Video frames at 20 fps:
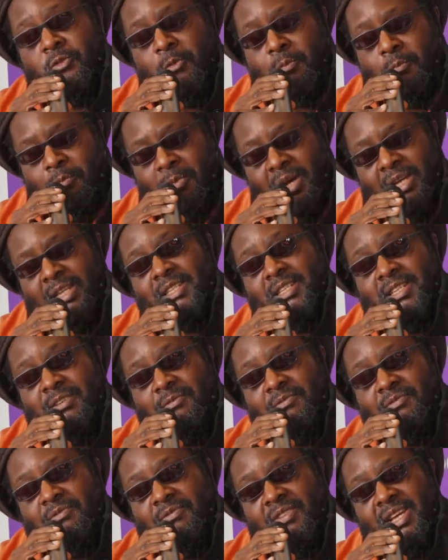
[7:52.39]
You must
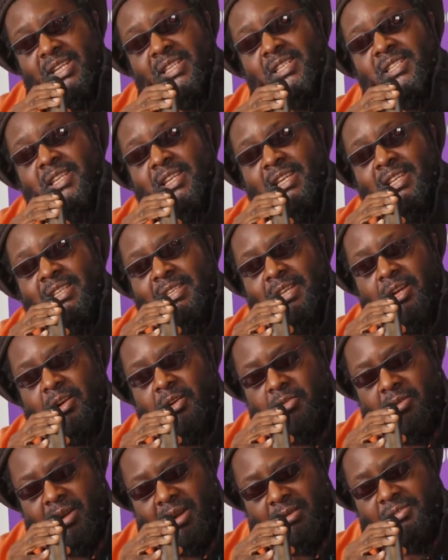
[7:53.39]
invest in the
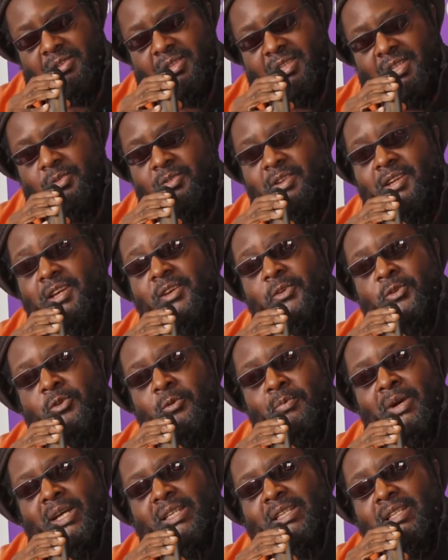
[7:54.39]
craft. You
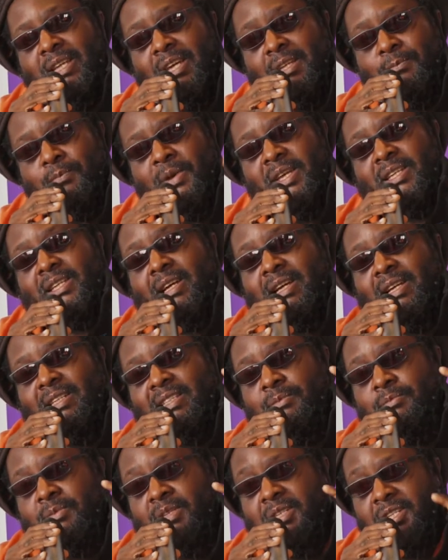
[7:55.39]
must get better as
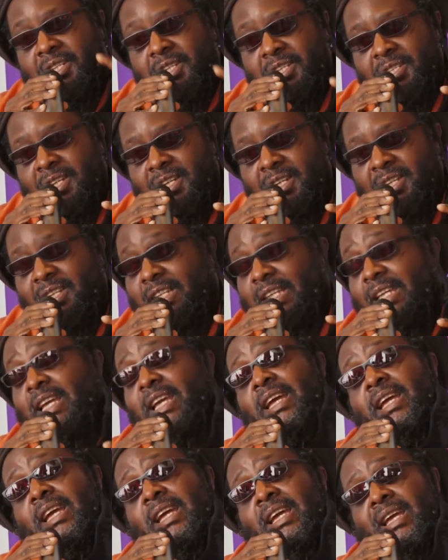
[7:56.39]
a musician.
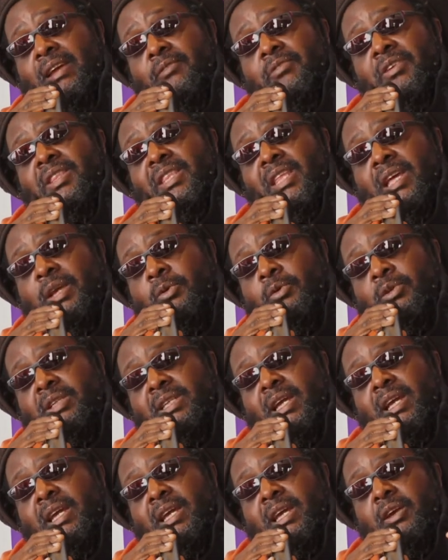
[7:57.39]
Everything will
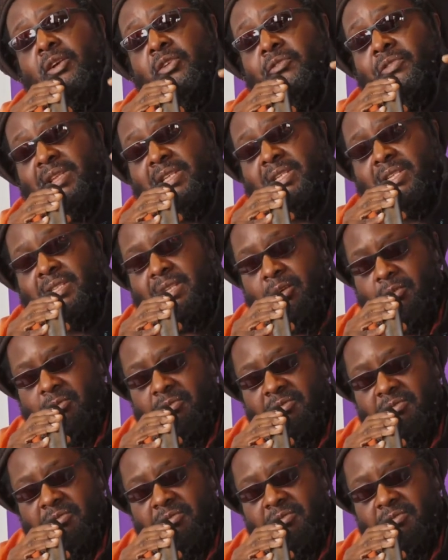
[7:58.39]
take care of itself.